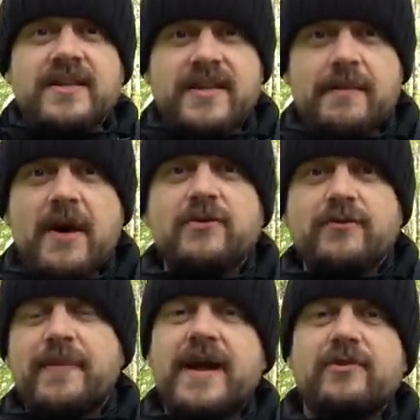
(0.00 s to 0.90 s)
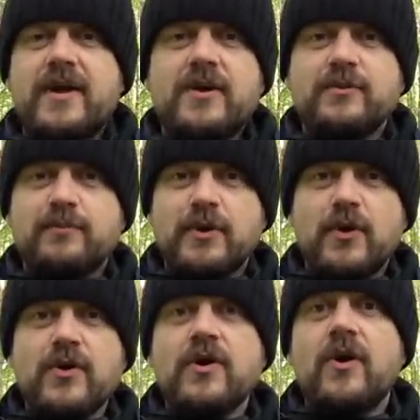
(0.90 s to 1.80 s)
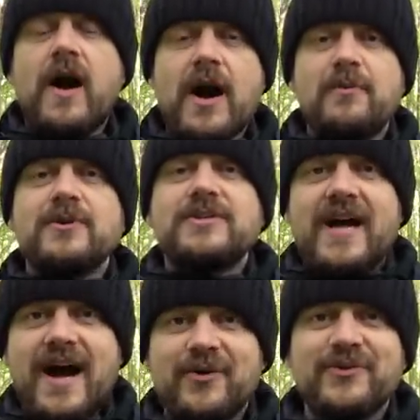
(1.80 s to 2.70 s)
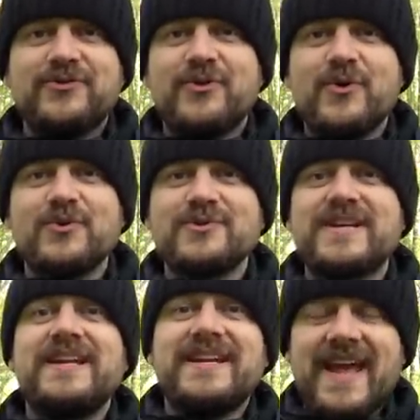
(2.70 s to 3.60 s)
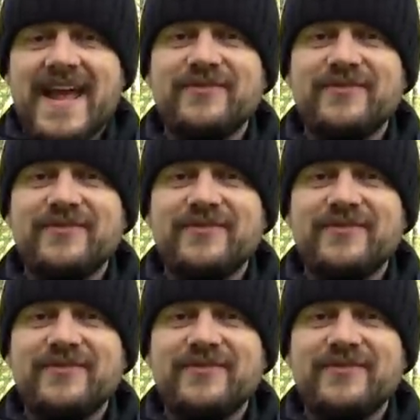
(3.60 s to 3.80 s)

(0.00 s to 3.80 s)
the amount of background blur or how much out of focus and